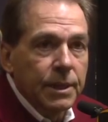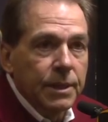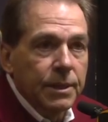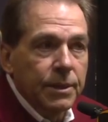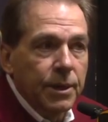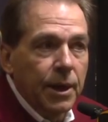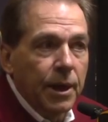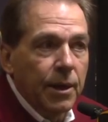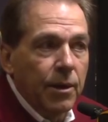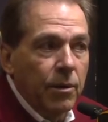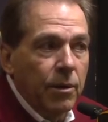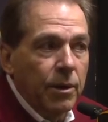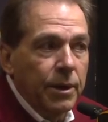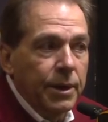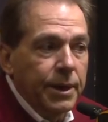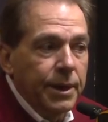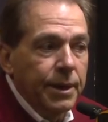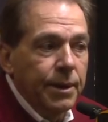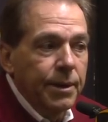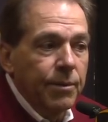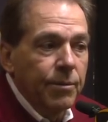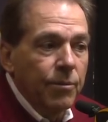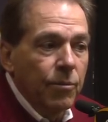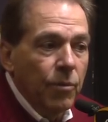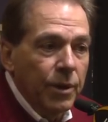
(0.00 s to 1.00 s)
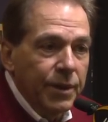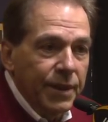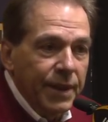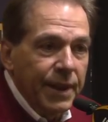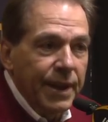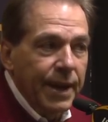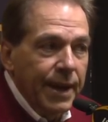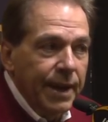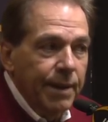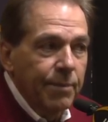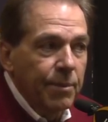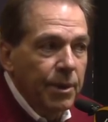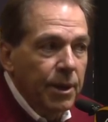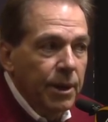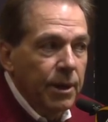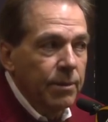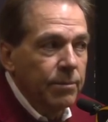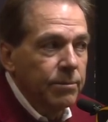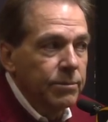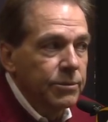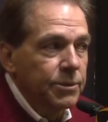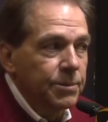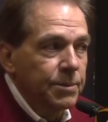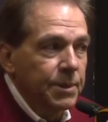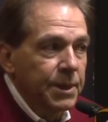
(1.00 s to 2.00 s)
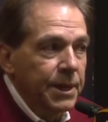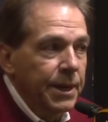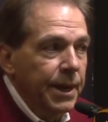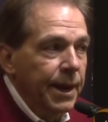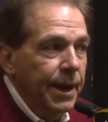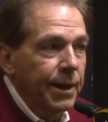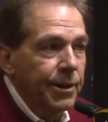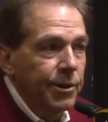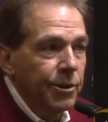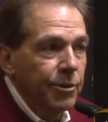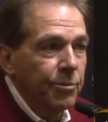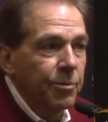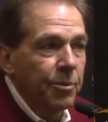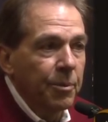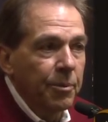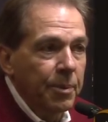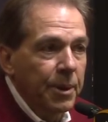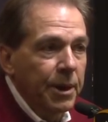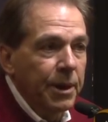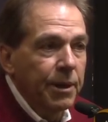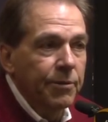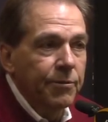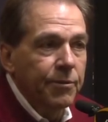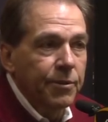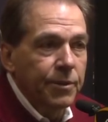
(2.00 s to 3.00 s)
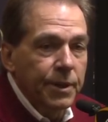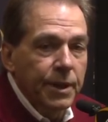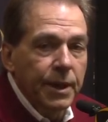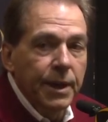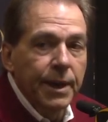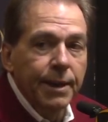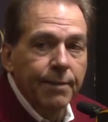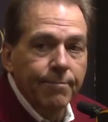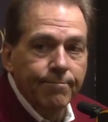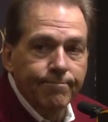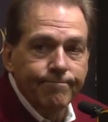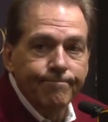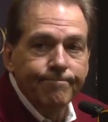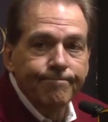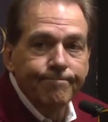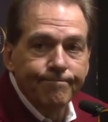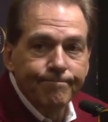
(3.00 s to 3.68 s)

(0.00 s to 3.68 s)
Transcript: not only in when the game comes, but in how you prepared for the game.